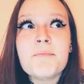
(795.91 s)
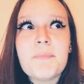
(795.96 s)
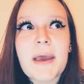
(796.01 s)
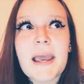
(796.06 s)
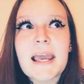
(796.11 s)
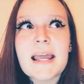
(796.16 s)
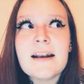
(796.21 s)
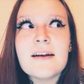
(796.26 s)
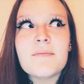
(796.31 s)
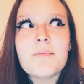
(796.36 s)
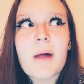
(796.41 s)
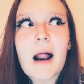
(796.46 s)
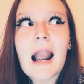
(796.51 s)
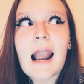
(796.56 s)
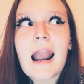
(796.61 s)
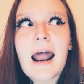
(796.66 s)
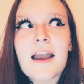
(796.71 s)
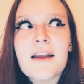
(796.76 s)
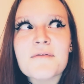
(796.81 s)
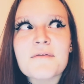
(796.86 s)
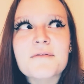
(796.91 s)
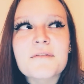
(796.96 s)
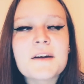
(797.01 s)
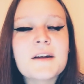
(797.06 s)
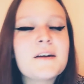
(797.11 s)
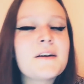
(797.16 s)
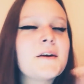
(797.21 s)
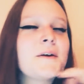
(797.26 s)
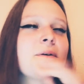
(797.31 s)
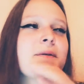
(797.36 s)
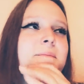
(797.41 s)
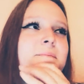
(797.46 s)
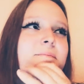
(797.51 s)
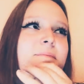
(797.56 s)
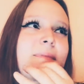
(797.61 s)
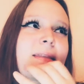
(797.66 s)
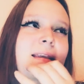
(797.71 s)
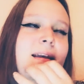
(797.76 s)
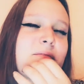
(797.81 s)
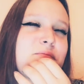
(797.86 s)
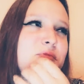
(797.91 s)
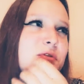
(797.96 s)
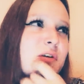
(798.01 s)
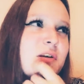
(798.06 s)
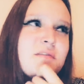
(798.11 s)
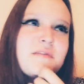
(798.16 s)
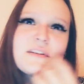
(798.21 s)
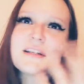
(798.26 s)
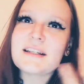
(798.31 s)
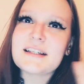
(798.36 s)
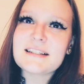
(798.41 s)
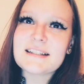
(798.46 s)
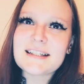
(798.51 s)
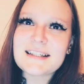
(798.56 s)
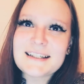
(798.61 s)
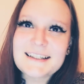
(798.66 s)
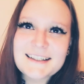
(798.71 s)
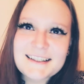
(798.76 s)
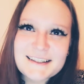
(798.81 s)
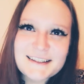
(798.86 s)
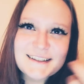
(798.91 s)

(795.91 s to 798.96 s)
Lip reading: bane of my life. I'm not even kidding.